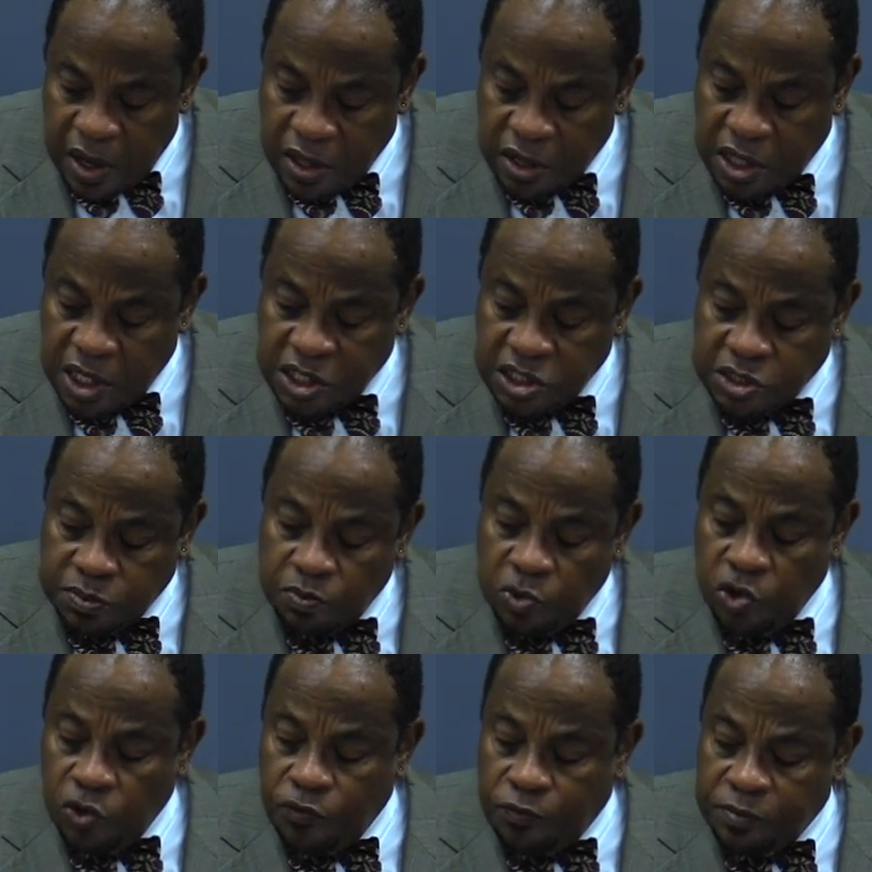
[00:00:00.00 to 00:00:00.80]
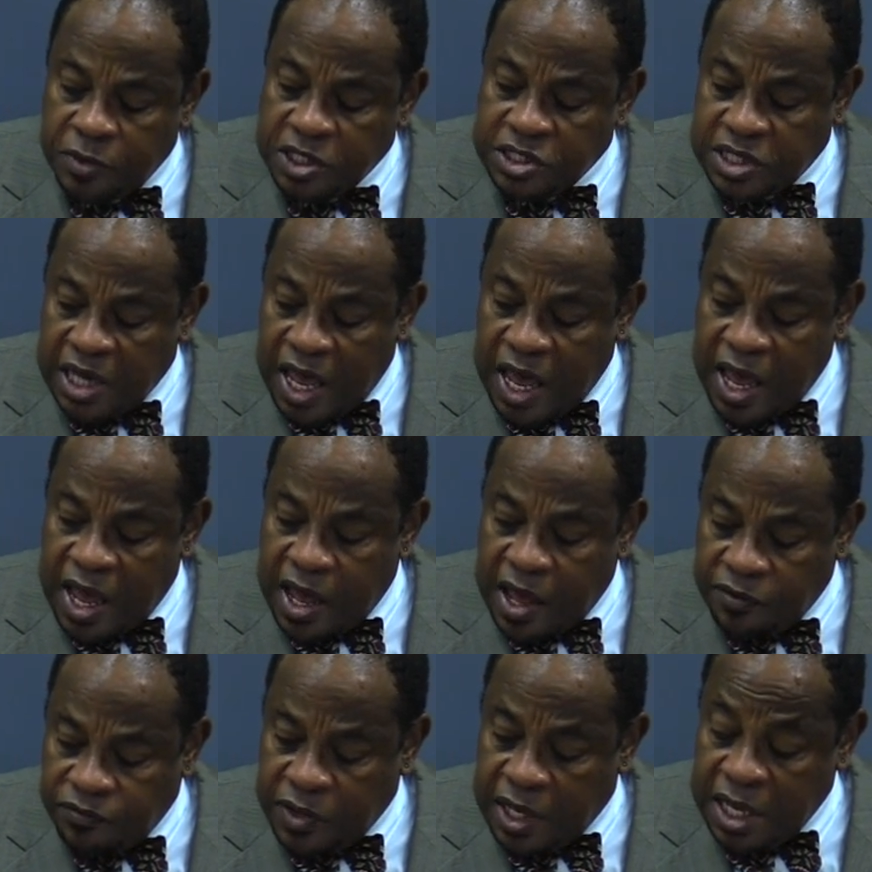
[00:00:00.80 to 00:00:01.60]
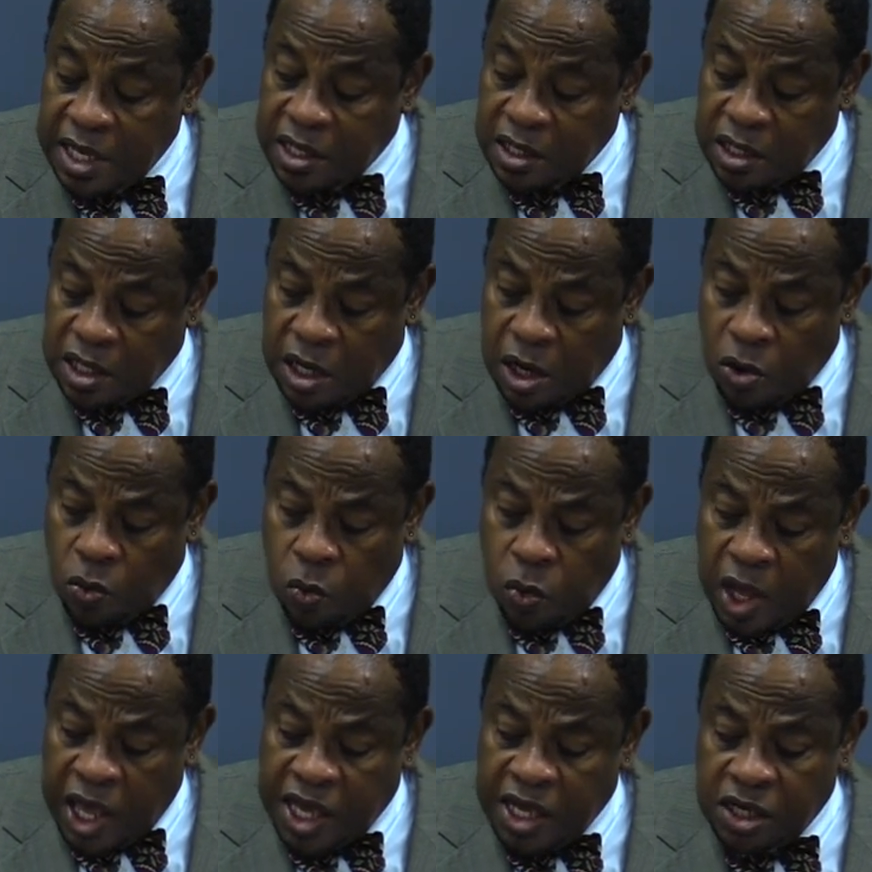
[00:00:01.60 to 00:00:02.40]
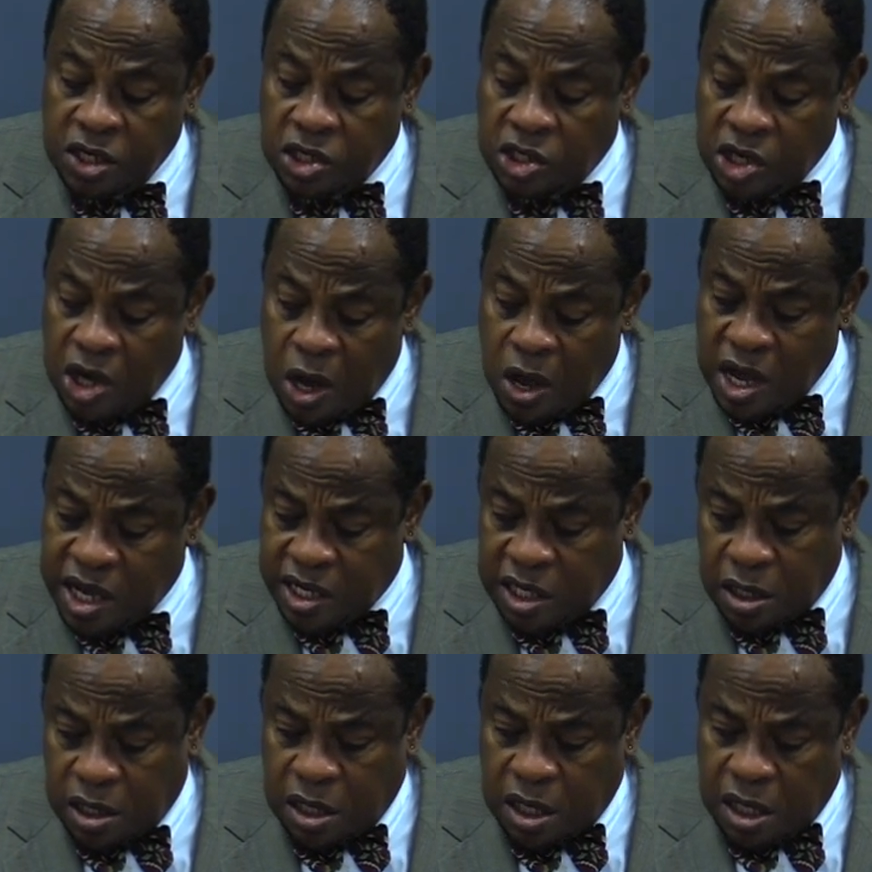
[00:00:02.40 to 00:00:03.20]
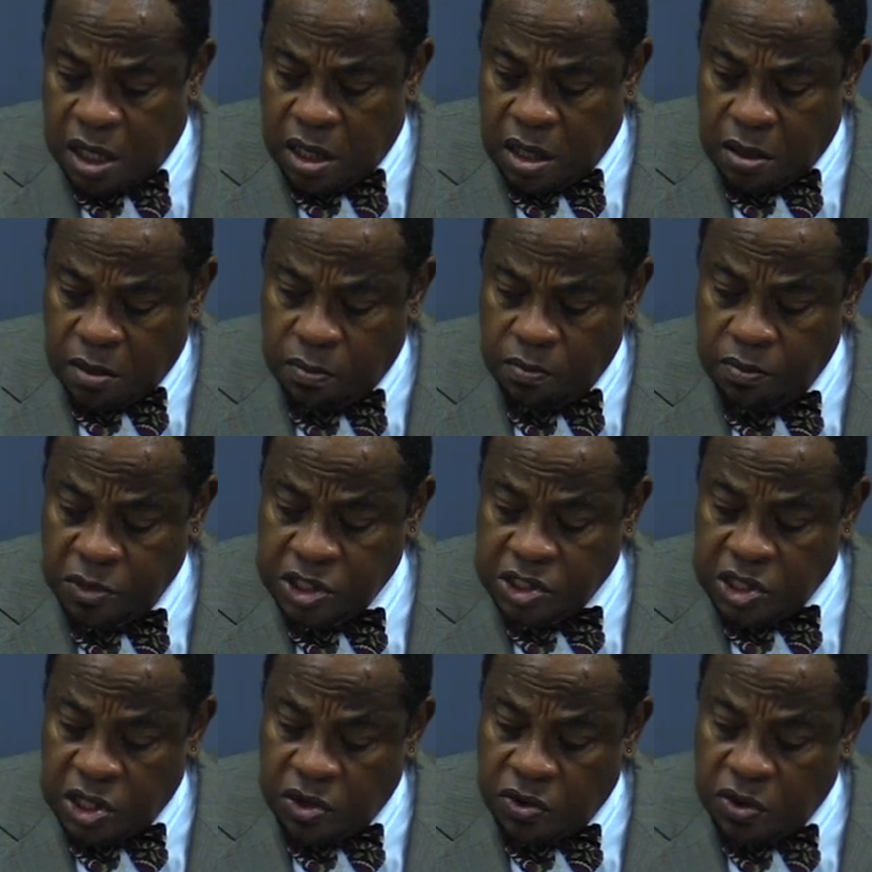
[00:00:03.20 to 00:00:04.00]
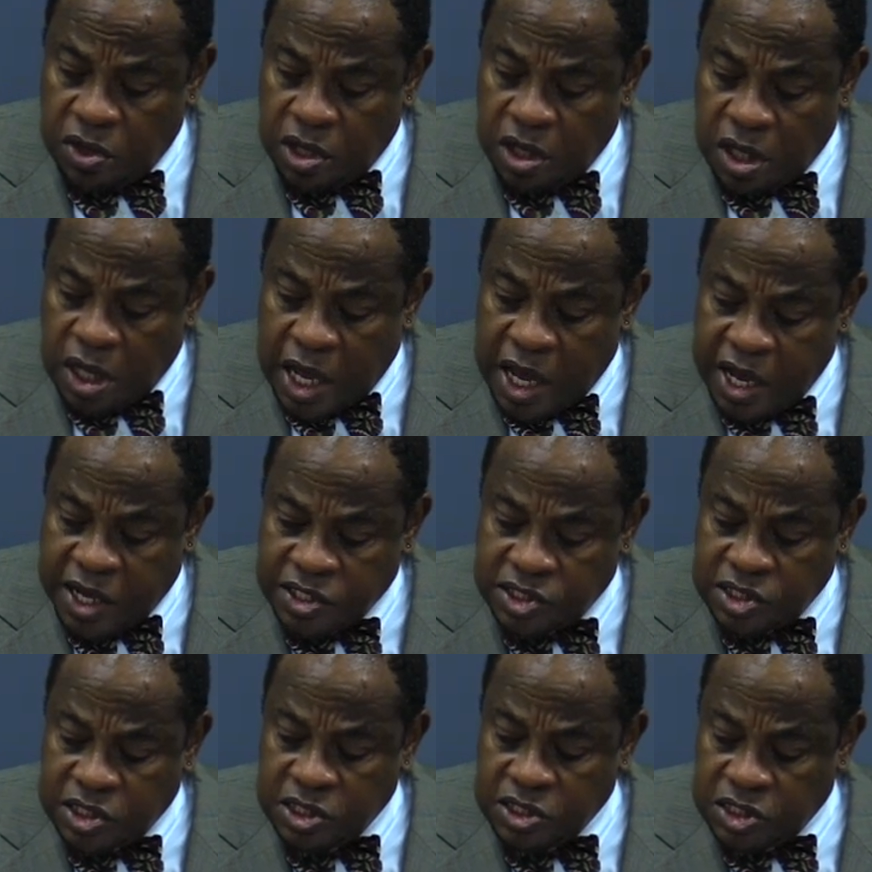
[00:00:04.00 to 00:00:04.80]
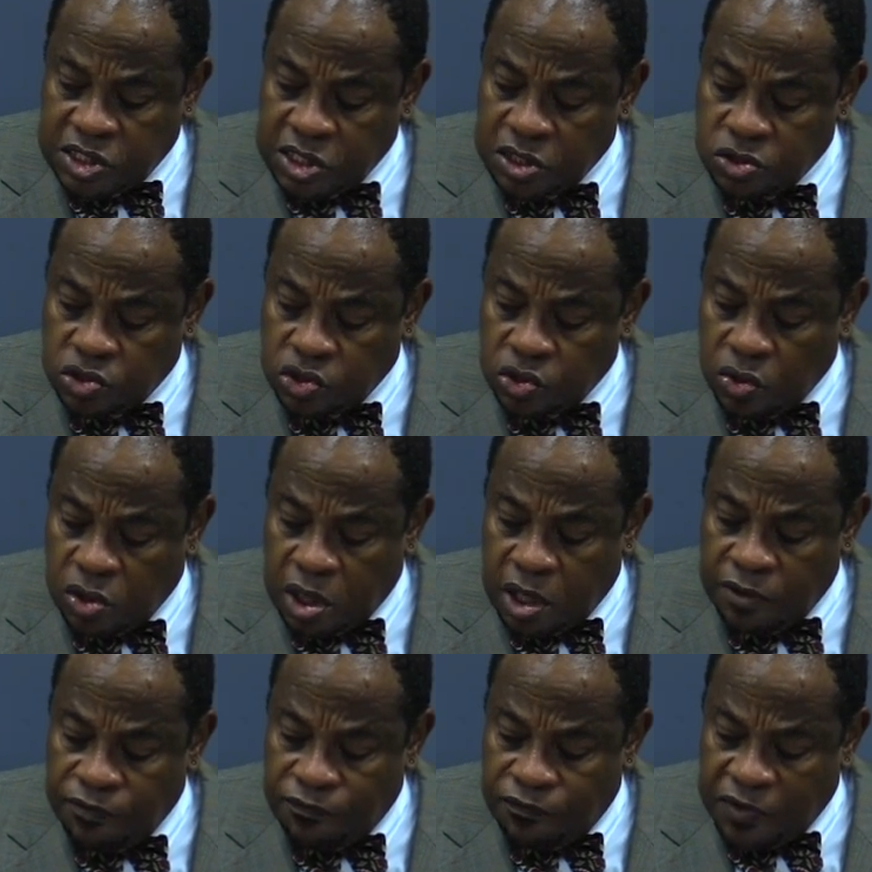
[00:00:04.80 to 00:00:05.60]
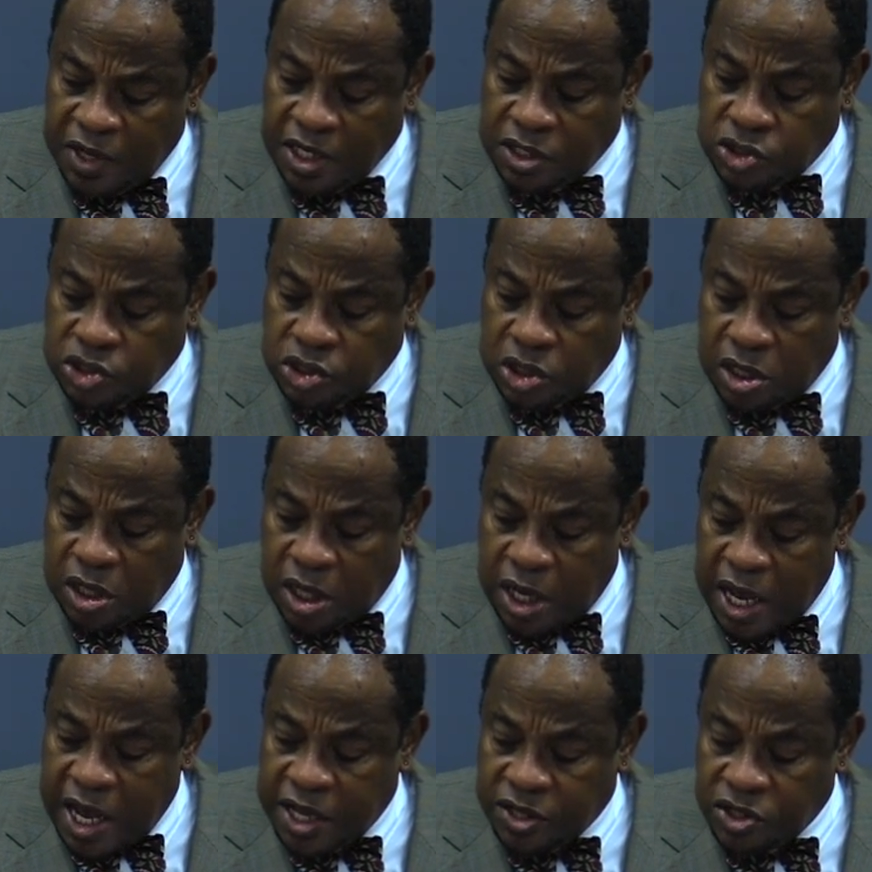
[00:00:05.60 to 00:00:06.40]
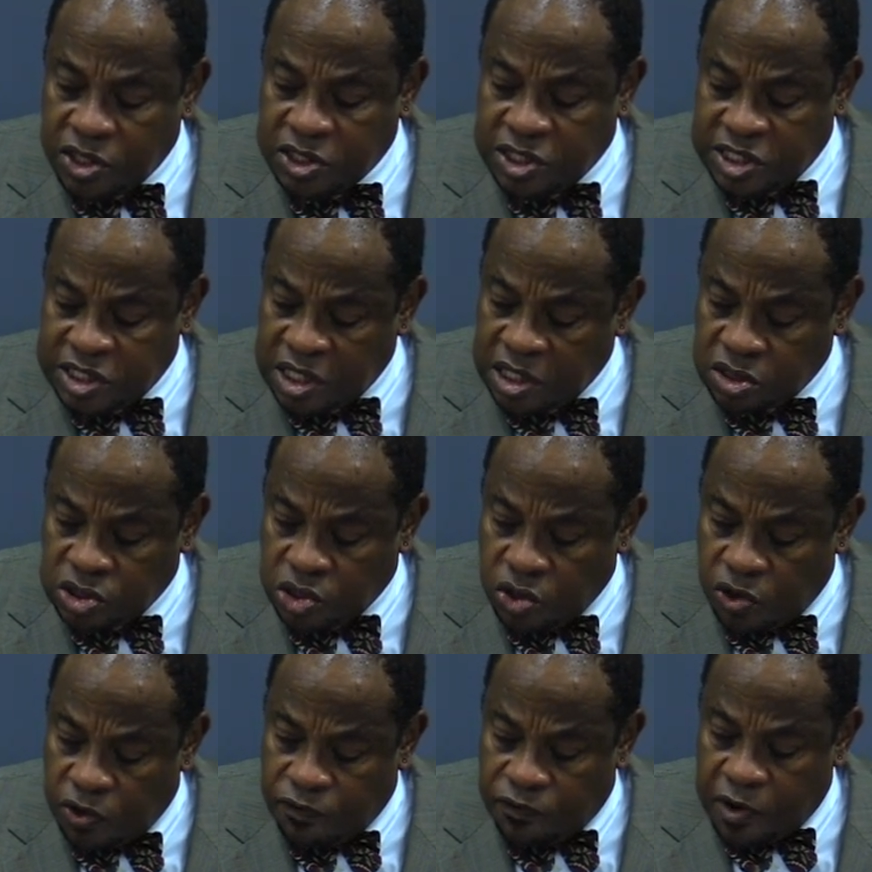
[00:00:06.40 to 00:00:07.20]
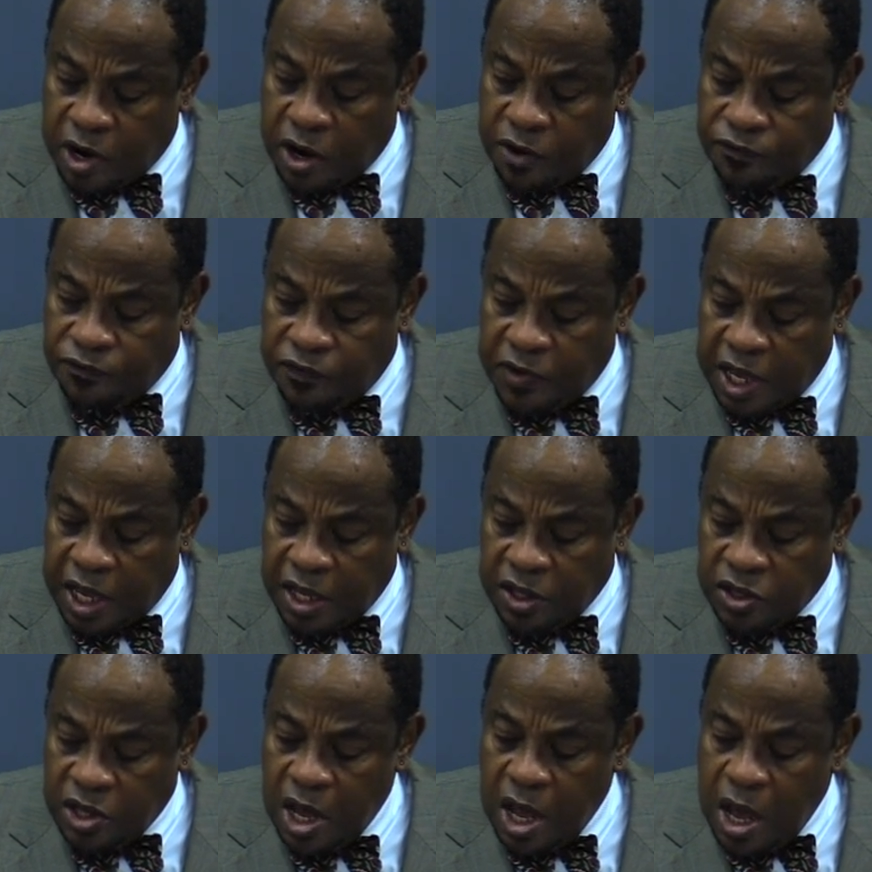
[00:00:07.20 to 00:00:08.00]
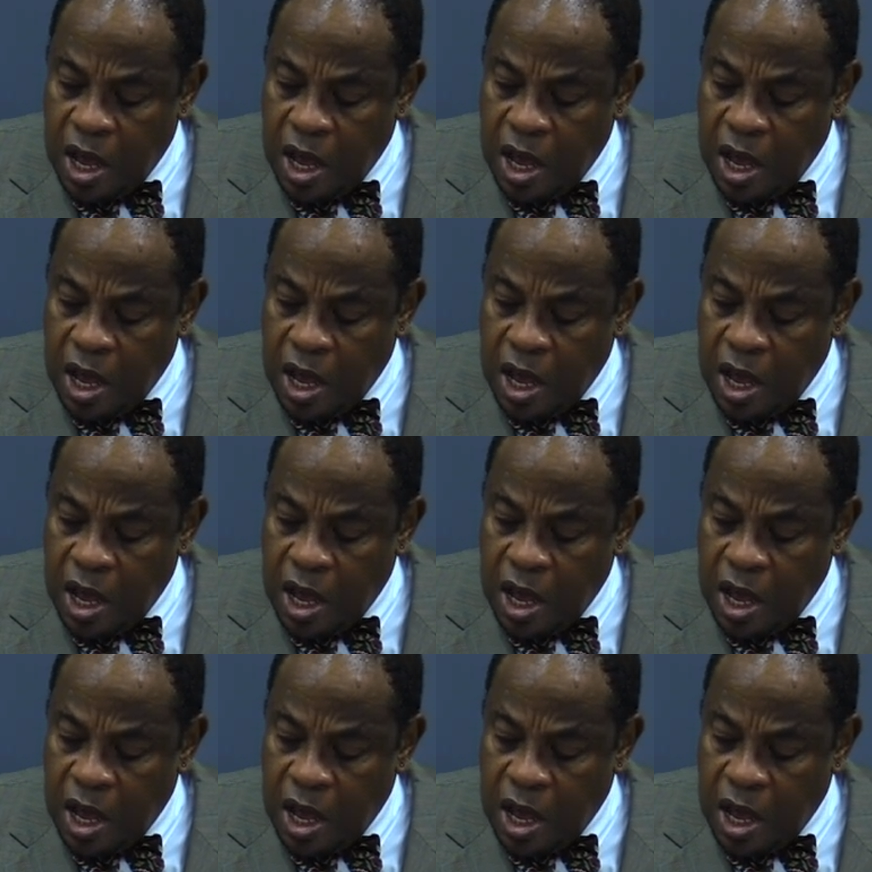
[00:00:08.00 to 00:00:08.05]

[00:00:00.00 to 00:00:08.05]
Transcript: These movements have, in their way, doggedly materialized the central conviction at the center of our faith